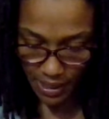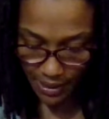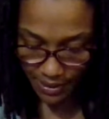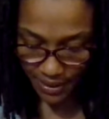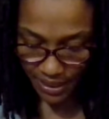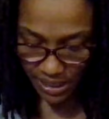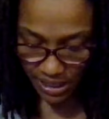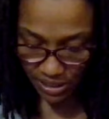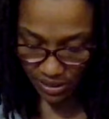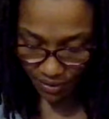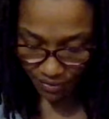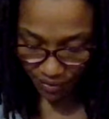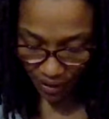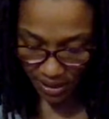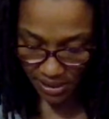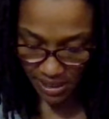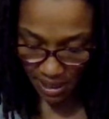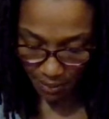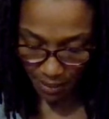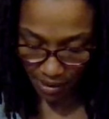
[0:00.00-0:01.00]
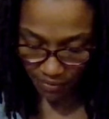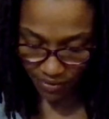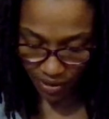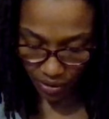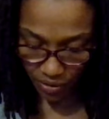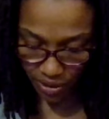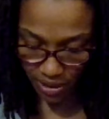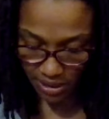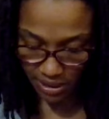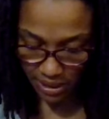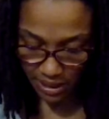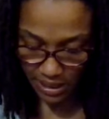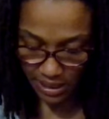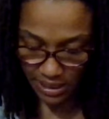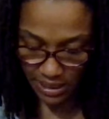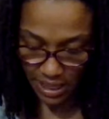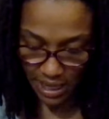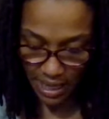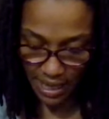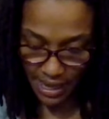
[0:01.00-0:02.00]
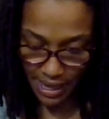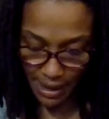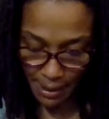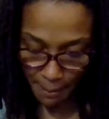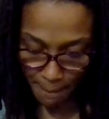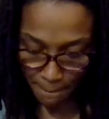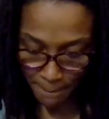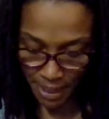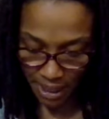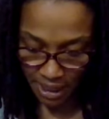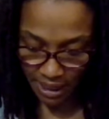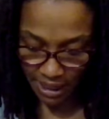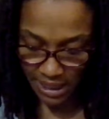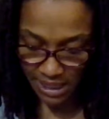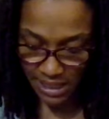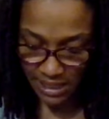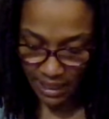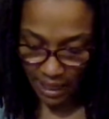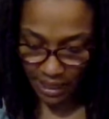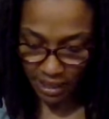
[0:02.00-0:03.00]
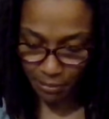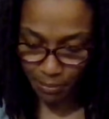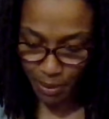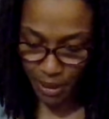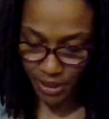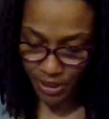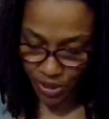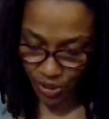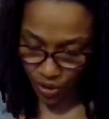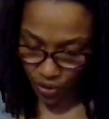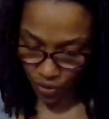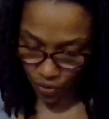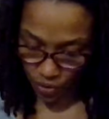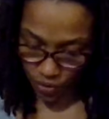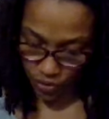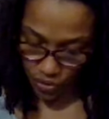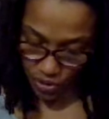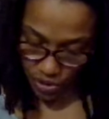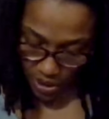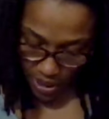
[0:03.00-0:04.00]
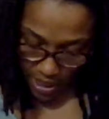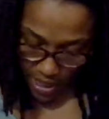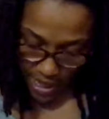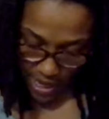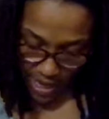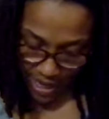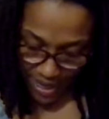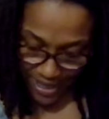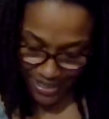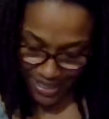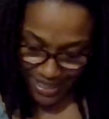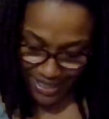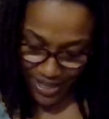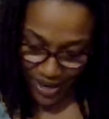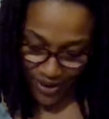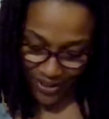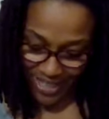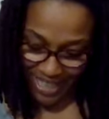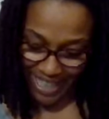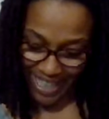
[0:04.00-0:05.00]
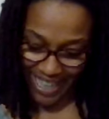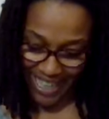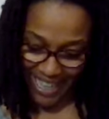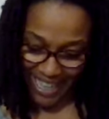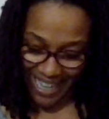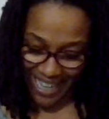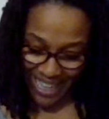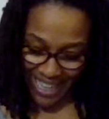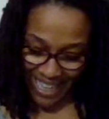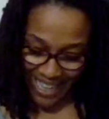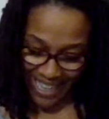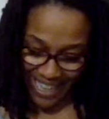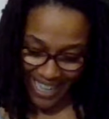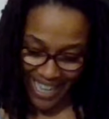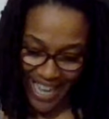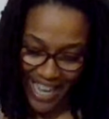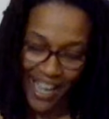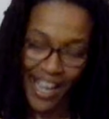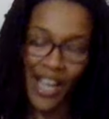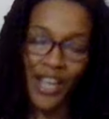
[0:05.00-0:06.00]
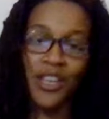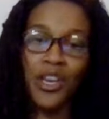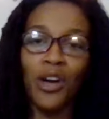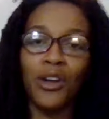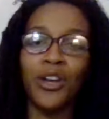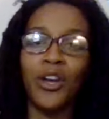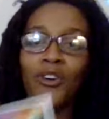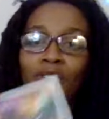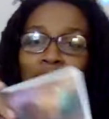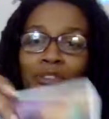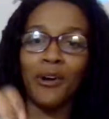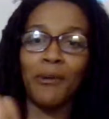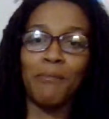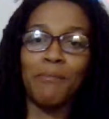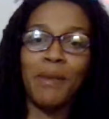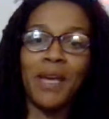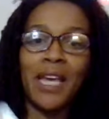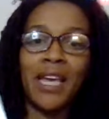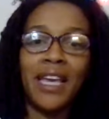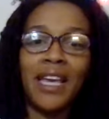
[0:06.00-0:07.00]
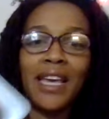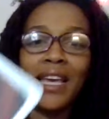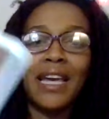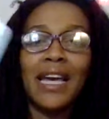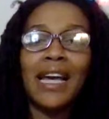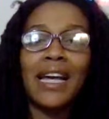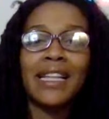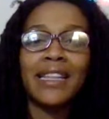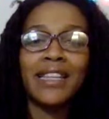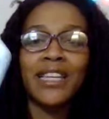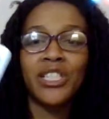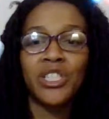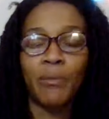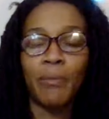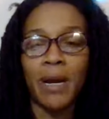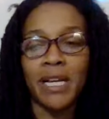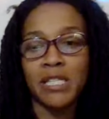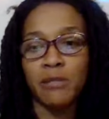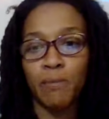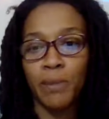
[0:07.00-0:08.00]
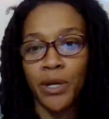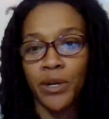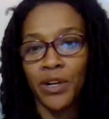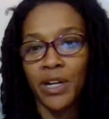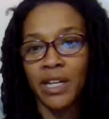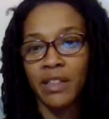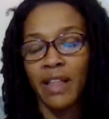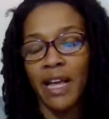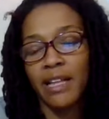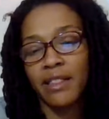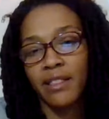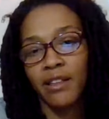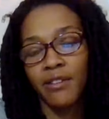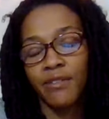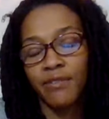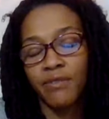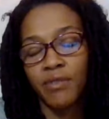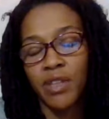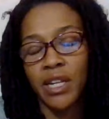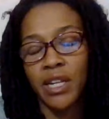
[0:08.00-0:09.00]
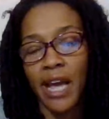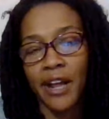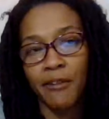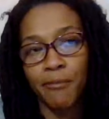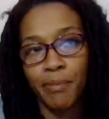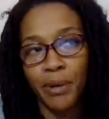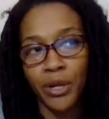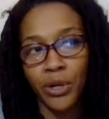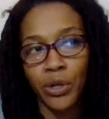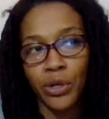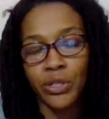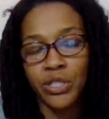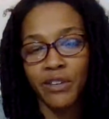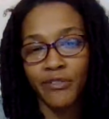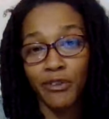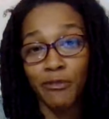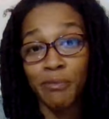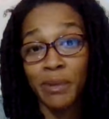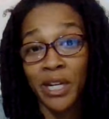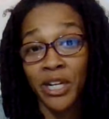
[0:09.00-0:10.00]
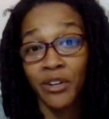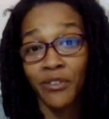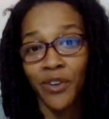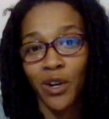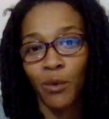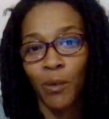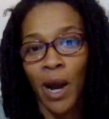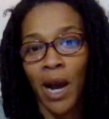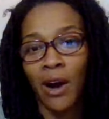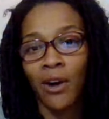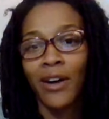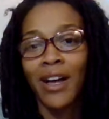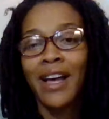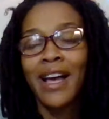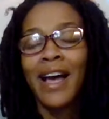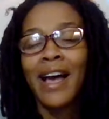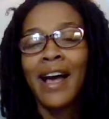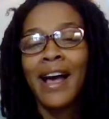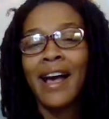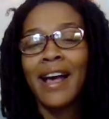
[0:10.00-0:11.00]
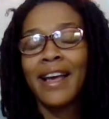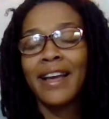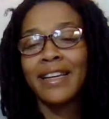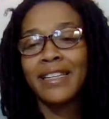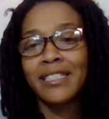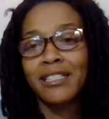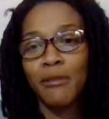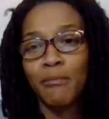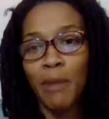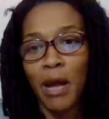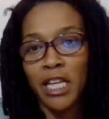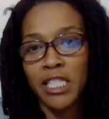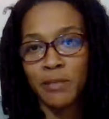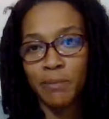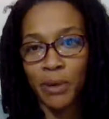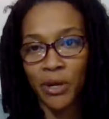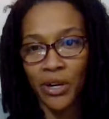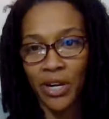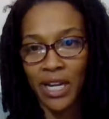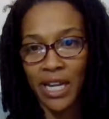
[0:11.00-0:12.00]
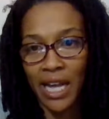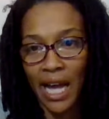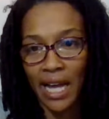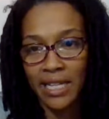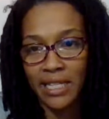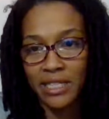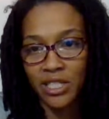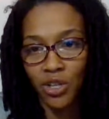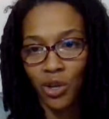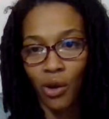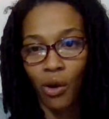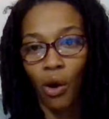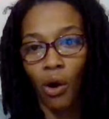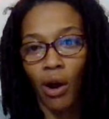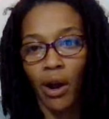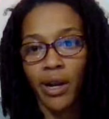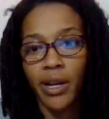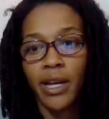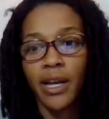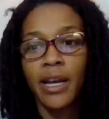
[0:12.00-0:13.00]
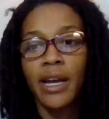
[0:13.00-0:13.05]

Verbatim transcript: This is the first time I've noticed this. But this Knight of Pentacles has a doggy in it. And y'all know for me, these are my spirit. Like the, the Knight of Pentacles, if you've been here for a while, is my spirit guide card.